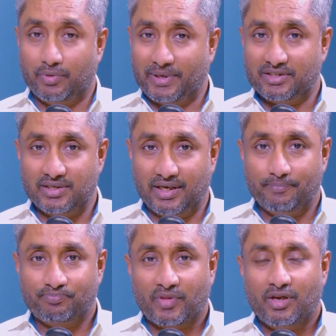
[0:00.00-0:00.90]
Women's Day.
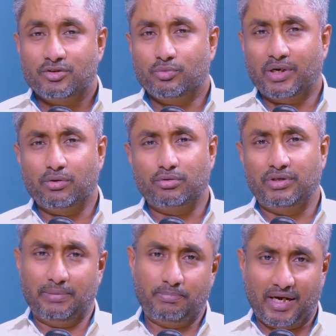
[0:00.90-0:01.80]
So we are going to
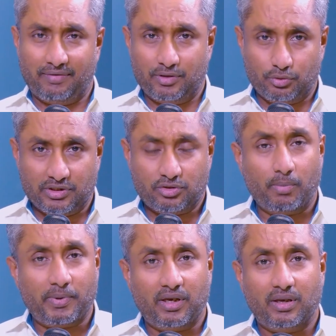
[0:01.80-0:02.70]
deep dive into this
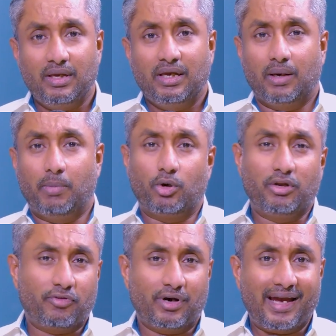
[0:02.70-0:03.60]
topic about
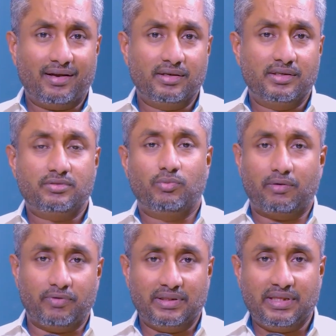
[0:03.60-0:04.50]
different angles,
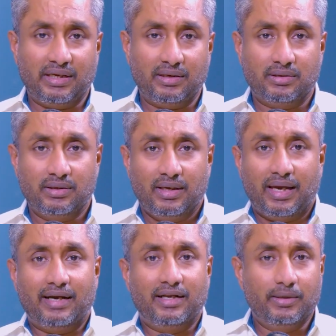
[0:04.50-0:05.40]
what we think,
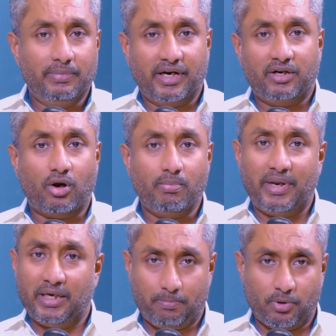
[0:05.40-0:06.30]
and deliberate on
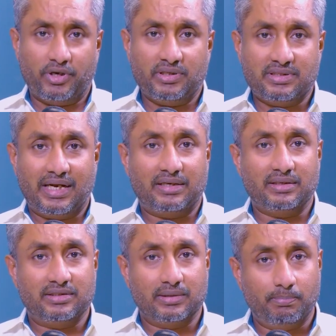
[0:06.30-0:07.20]
many points that
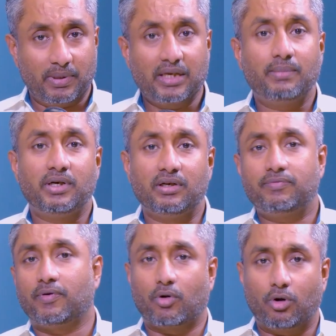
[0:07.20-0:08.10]
is applicable
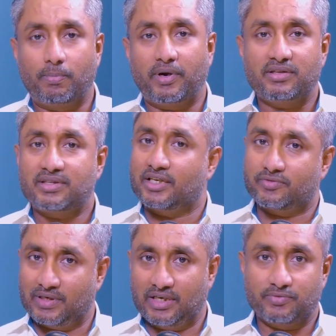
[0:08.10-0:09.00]
for corporates as
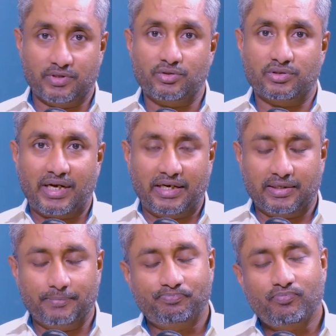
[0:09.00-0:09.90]
well as for the society.